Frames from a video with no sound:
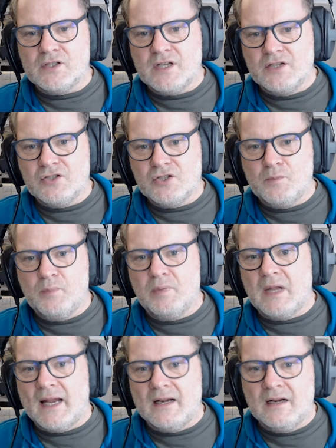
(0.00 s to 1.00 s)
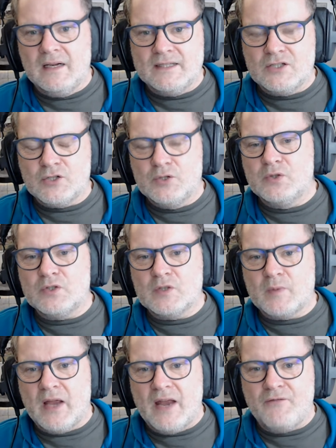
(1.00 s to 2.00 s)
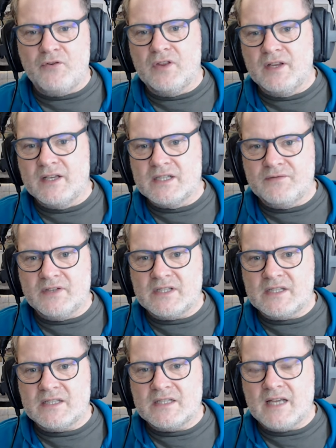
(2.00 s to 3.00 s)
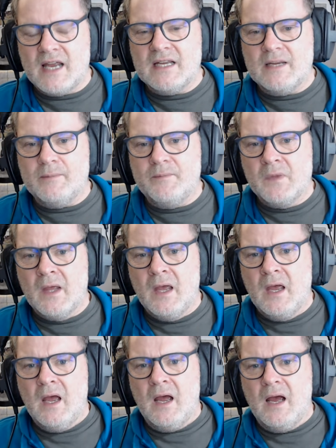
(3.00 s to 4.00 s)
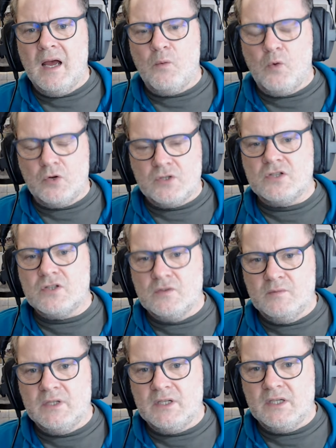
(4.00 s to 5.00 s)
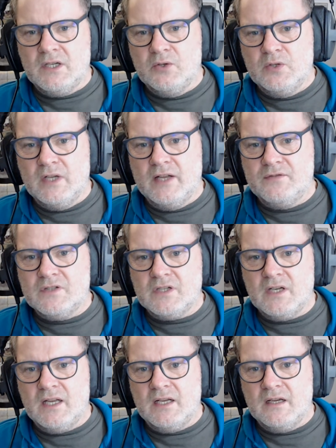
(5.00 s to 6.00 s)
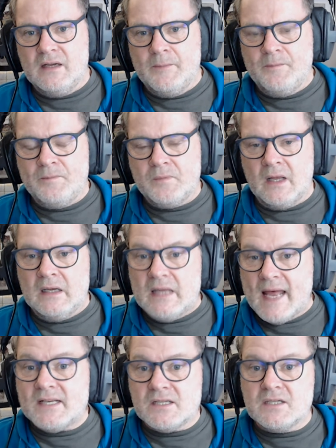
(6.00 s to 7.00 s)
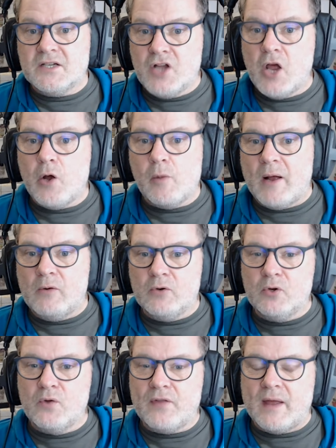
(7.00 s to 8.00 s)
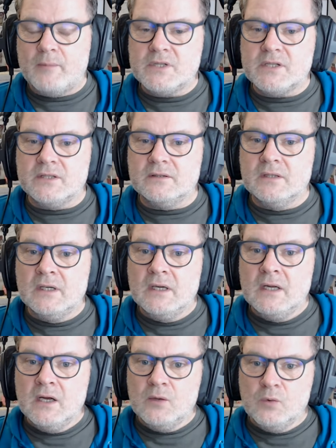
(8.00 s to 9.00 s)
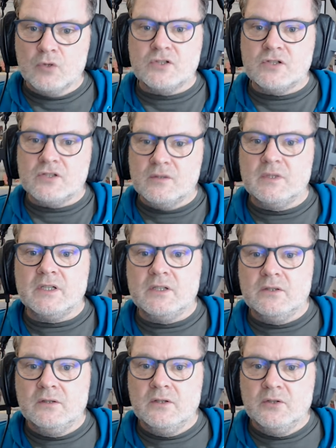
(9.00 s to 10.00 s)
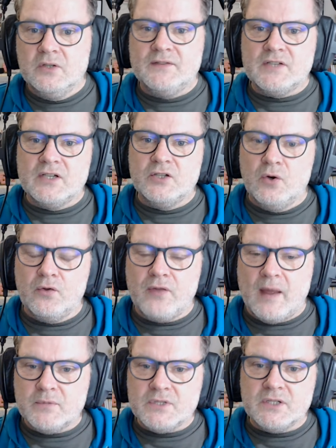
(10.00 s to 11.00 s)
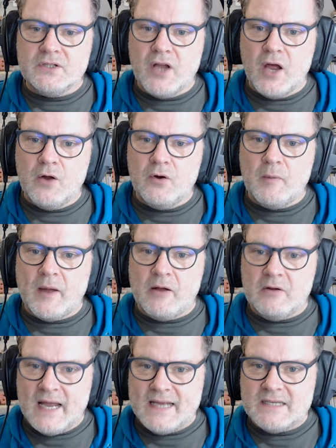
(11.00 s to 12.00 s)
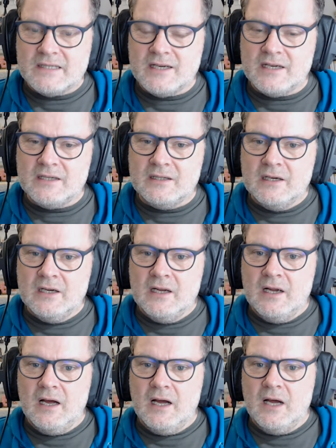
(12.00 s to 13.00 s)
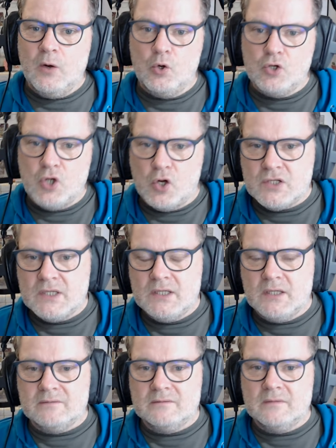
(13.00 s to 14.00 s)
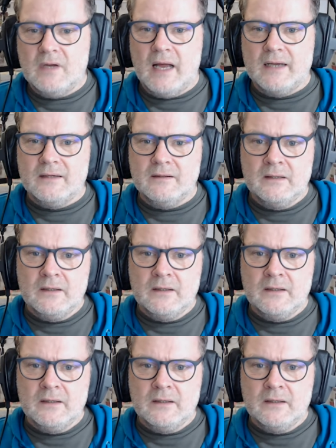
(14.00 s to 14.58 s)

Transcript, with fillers: that just blandly talks about everything as if it's the same. Uh, what does somebody who lives in Leicester know about Northampton? What does somebody who lives in Northampton know about Leicester uh, or Nottingham? And